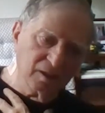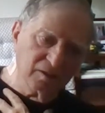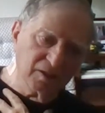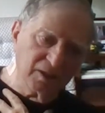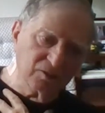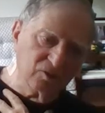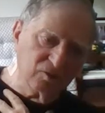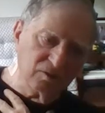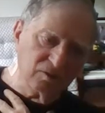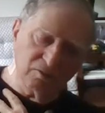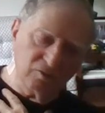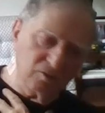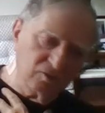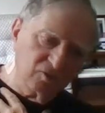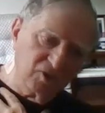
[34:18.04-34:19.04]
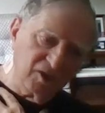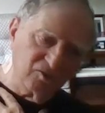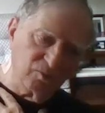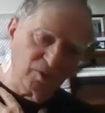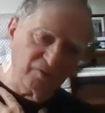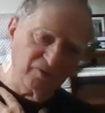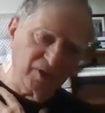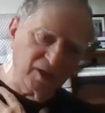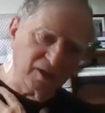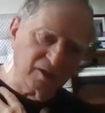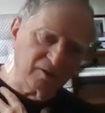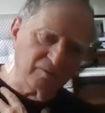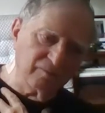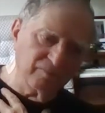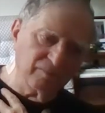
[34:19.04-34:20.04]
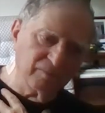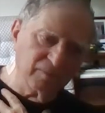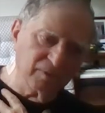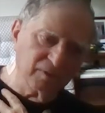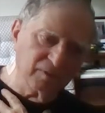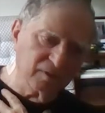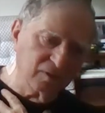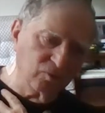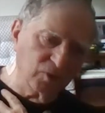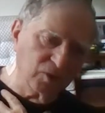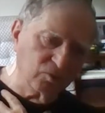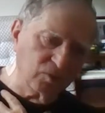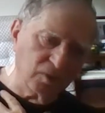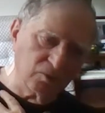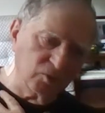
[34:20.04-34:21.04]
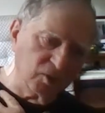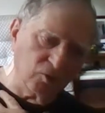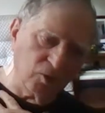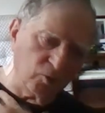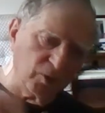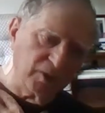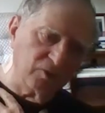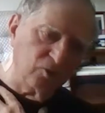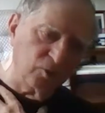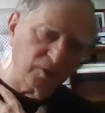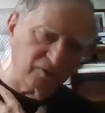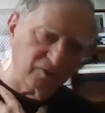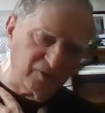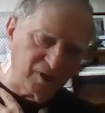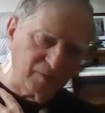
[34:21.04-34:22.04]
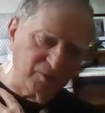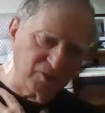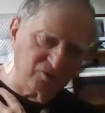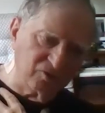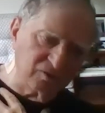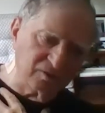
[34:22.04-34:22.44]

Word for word: they chased him off the air. We were, we were already doing a fire mission